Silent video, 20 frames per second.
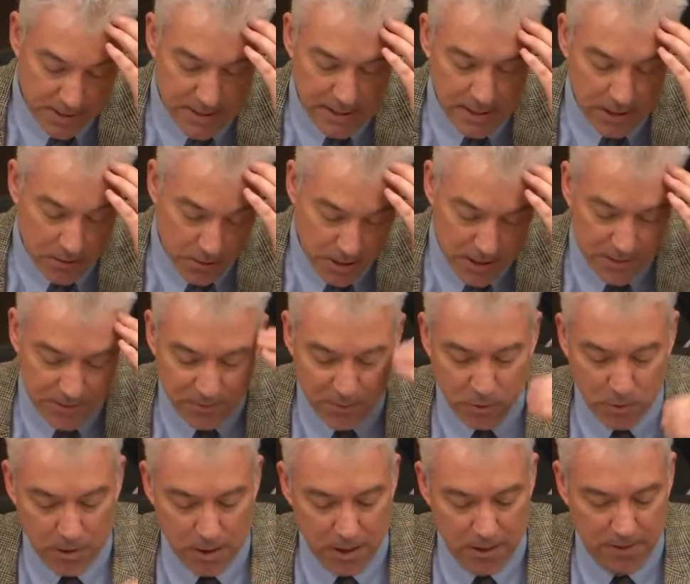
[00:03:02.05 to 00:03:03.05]
decoys for
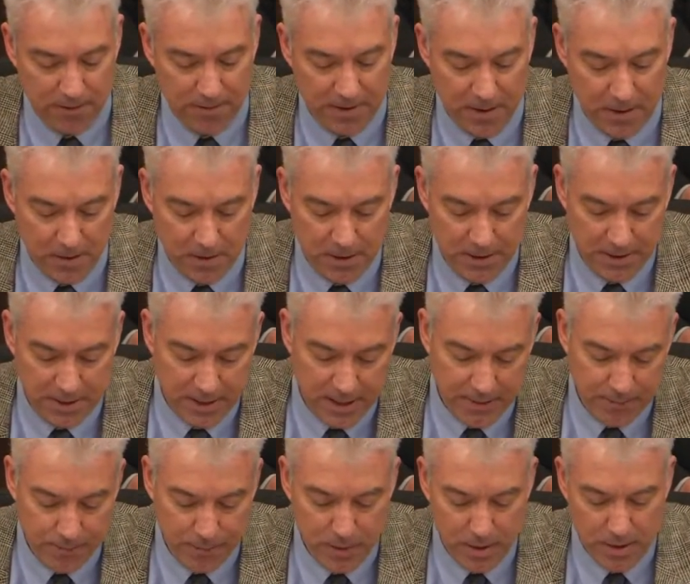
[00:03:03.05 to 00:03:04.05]
waterfowl
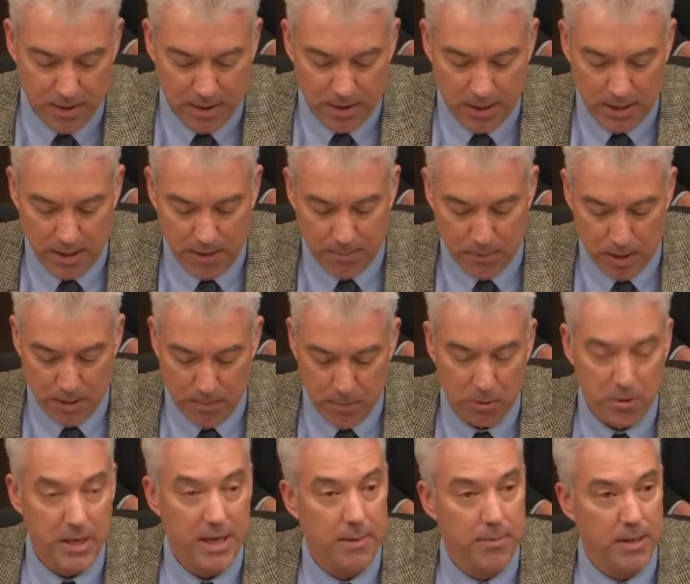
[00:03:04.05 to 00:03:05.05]
hunting are
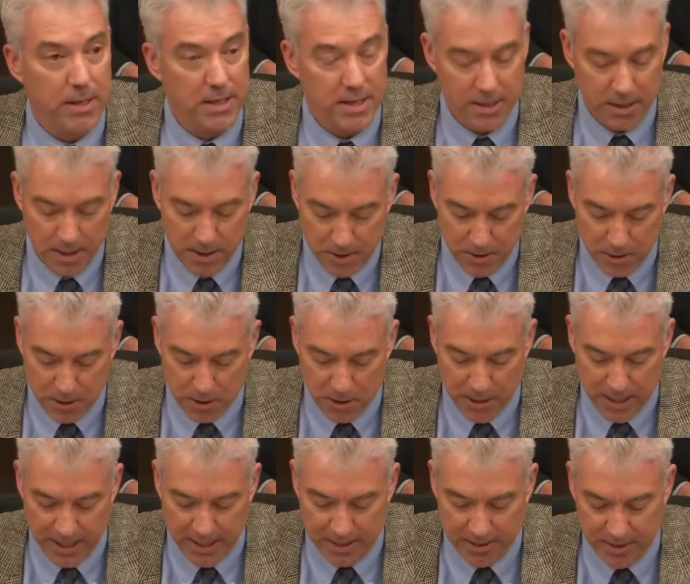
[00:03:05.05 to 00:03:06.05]
prohibited
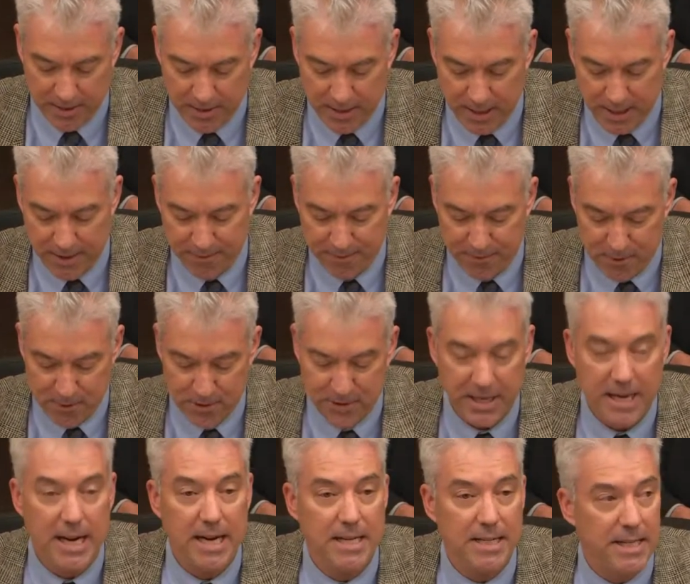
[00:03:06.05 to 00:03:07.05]
during the first
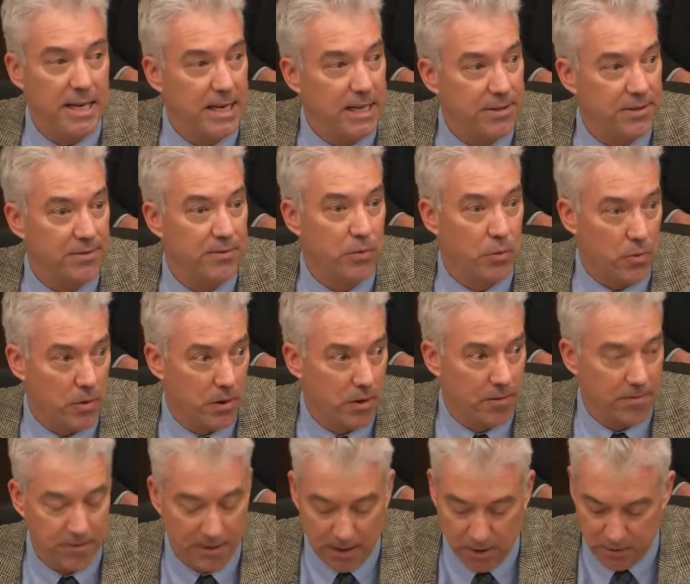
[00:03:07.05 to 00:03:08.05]
8 days of the
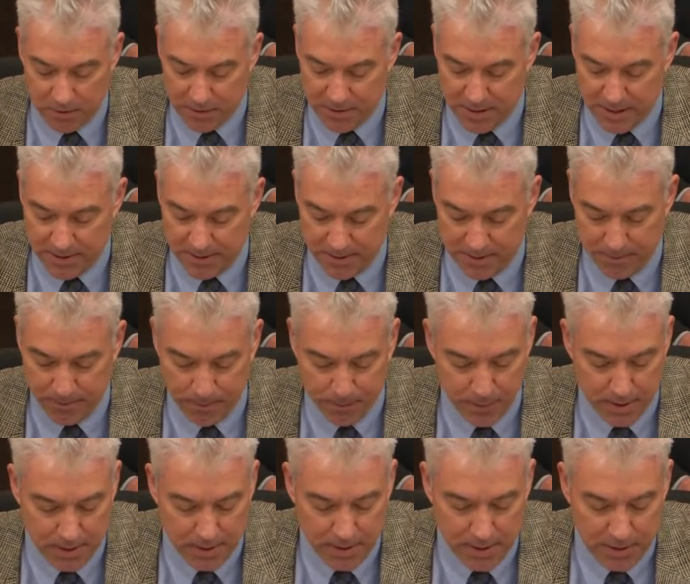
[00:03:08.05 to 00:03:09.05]
waterfowl season.
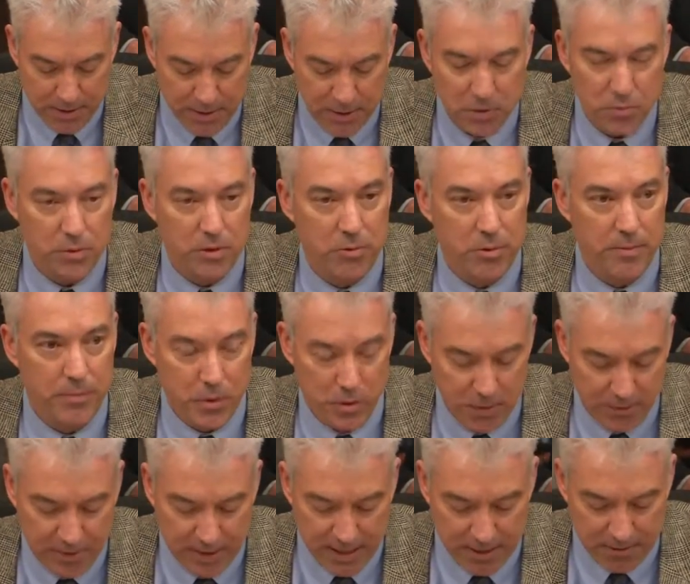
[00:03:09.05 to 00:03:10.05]
This would
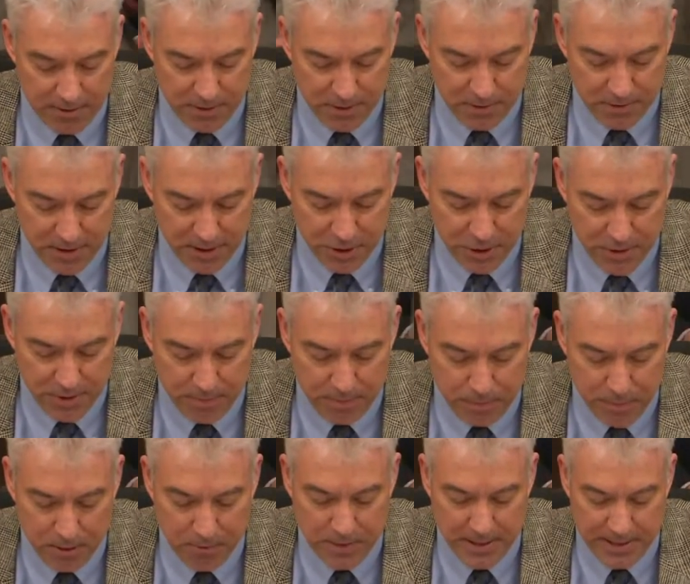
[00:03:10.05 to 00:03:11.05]
remove that restriction,
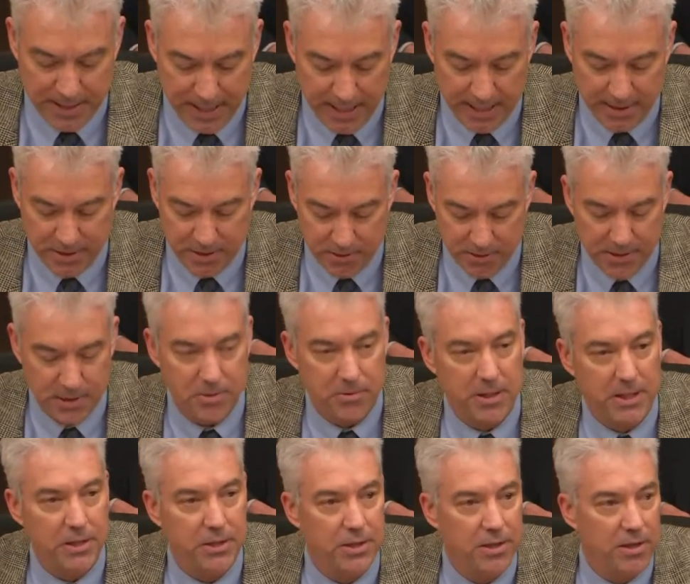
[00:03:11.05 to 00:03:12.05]
but retains the
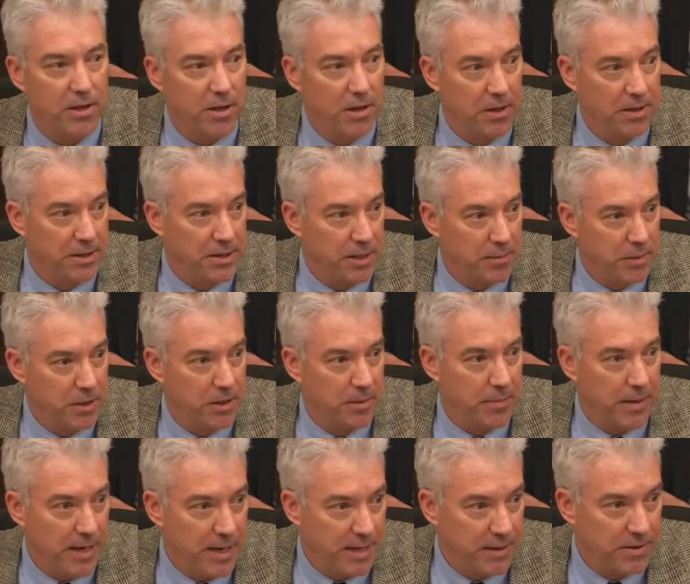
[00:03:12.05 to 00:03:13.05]
restriction on
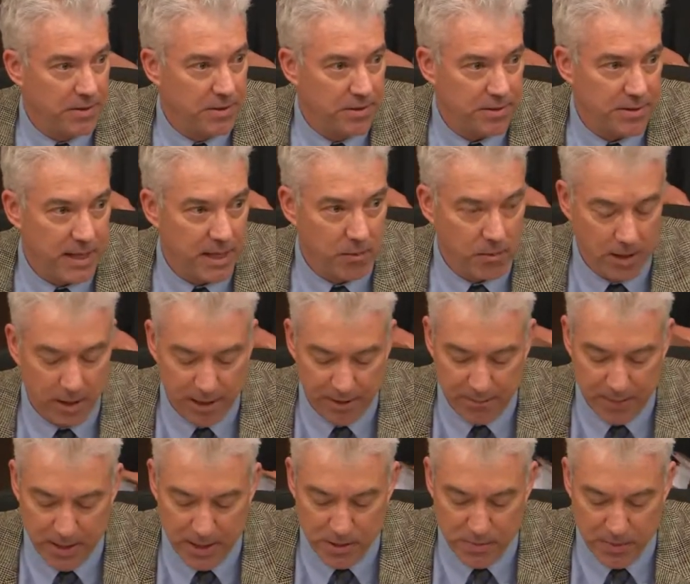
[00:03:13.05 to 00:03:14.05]
WMAs, State Wildlife
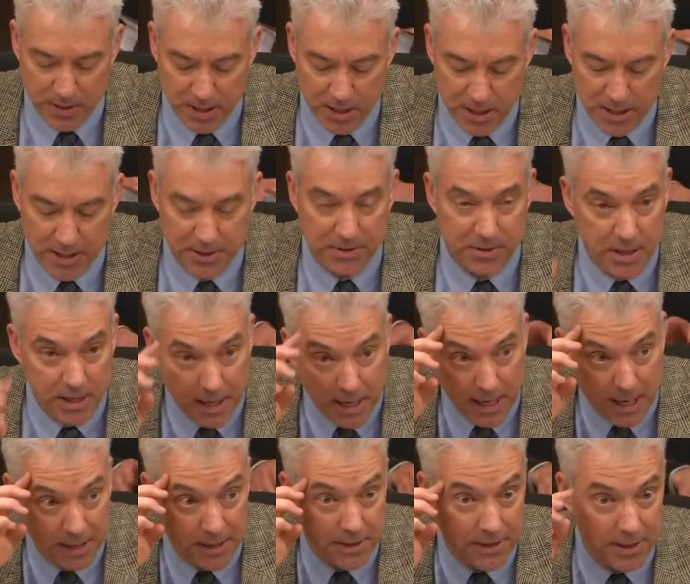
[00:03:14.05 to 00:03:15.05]
Management Areas,
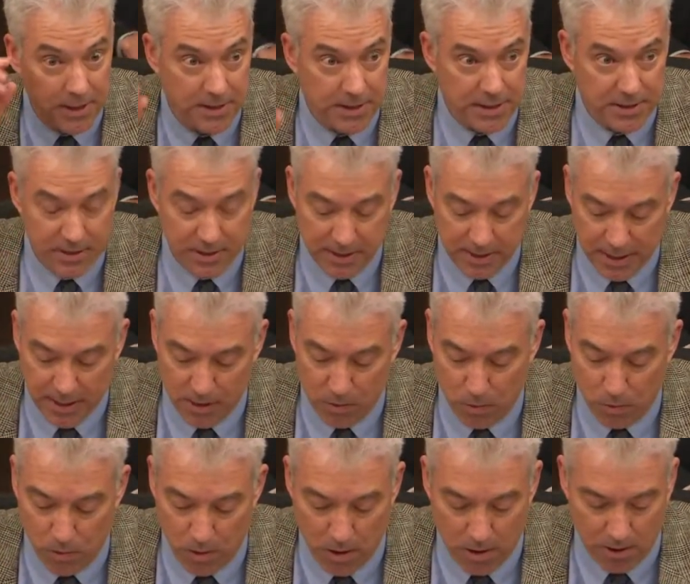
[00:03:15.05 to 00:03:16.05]
and designated
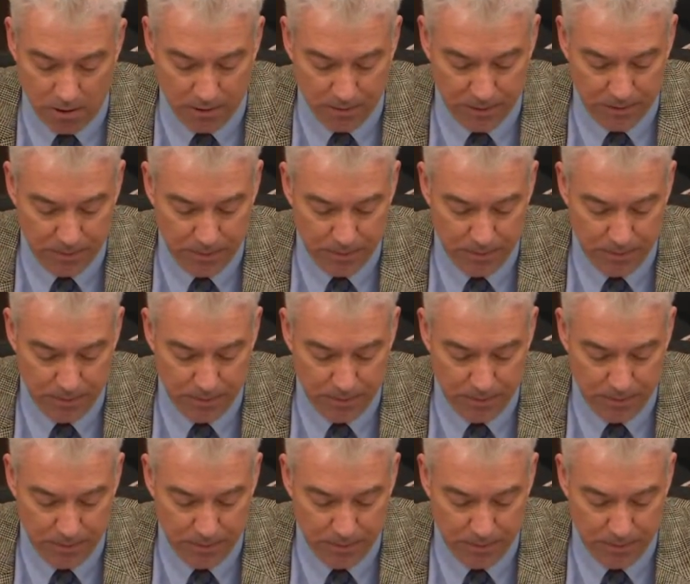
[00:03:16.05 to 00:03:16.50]
waters.